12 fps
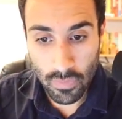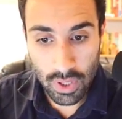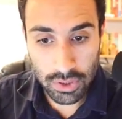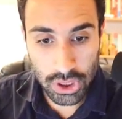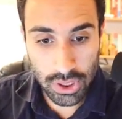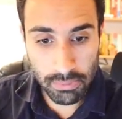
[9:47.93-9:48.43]

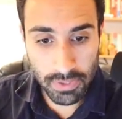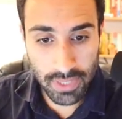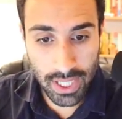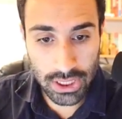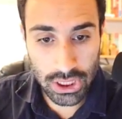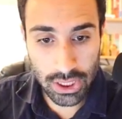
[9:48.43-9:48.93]
some of
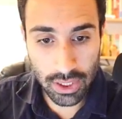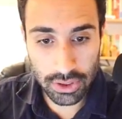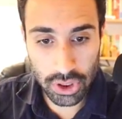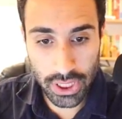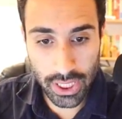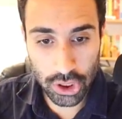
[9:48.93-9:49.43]
that sludge
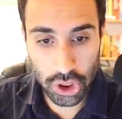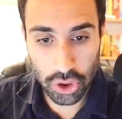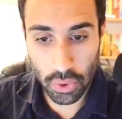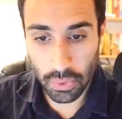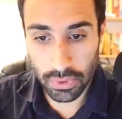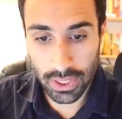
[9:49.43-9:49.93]
as
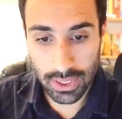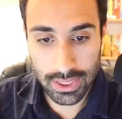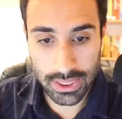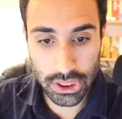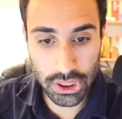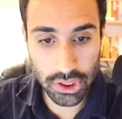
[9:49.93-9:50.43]
shown,
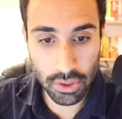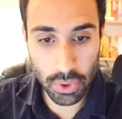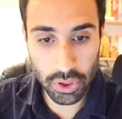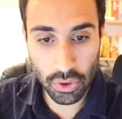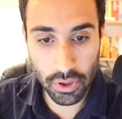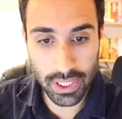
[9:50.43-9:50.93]
this is the
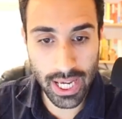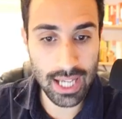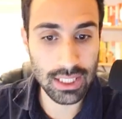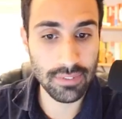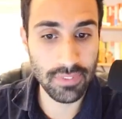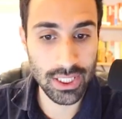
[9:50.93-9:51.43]
return
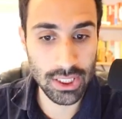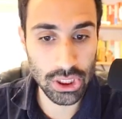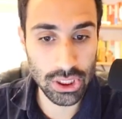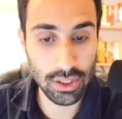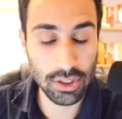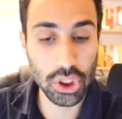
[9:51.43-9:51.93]
activated
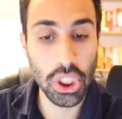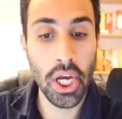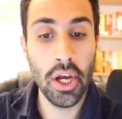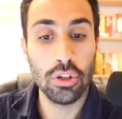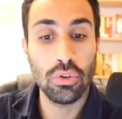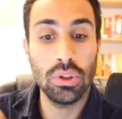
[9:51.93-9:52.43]
sludge,
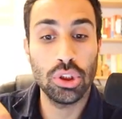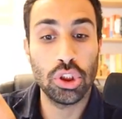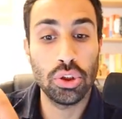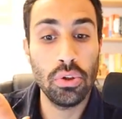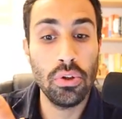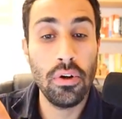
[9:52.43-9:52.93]
to
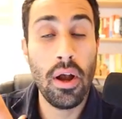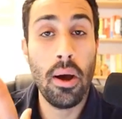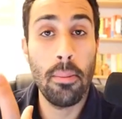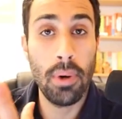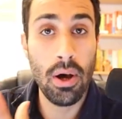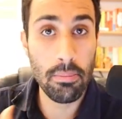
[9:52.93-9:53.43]
ensure a
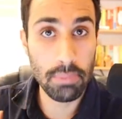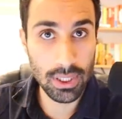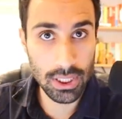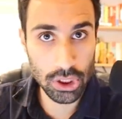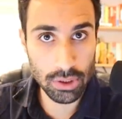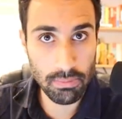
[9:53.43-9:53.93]

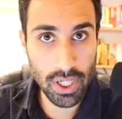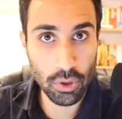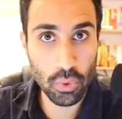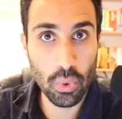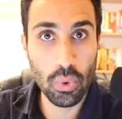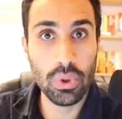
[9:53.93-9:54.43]
population of
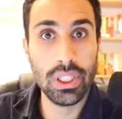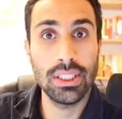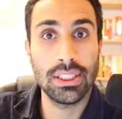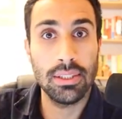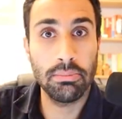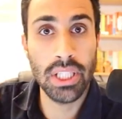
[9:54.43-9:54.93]

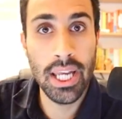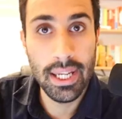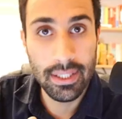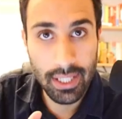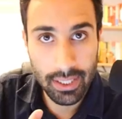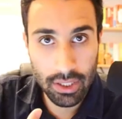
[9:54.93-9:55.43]
microorganisms
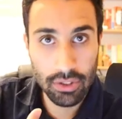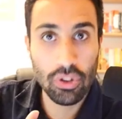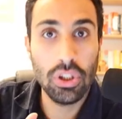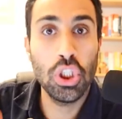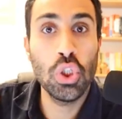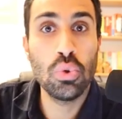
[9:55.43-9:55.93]
that
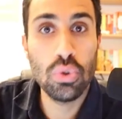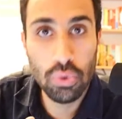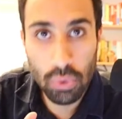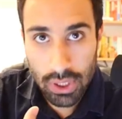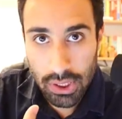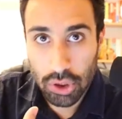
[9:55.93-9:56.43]
continue to do
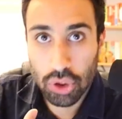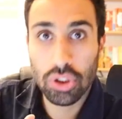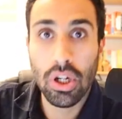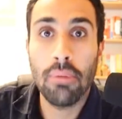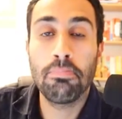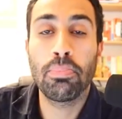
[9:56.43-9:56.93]
their
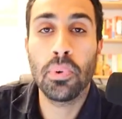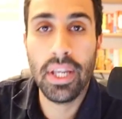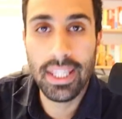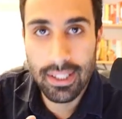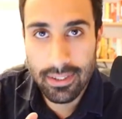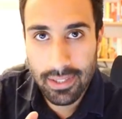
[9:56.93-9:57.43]
job
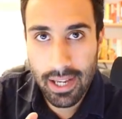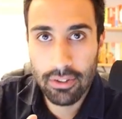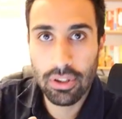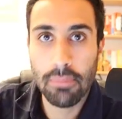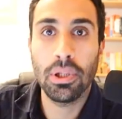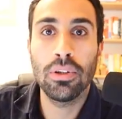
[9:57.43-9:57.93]
breaking down the
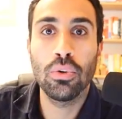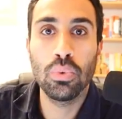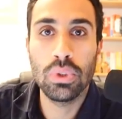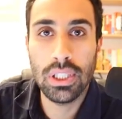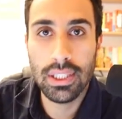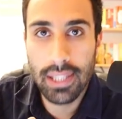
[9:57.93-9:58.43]

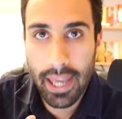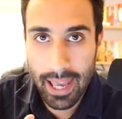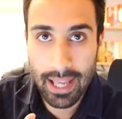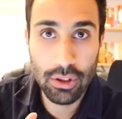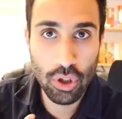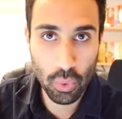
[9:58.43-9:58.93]
pollutant
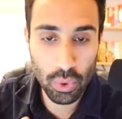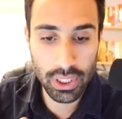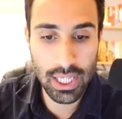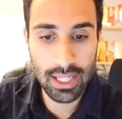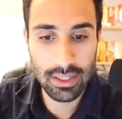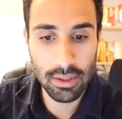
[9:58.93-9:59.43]
and the
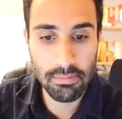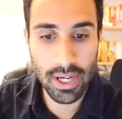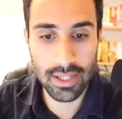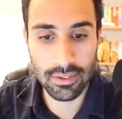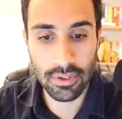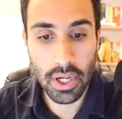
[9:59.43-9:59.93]
organic matter.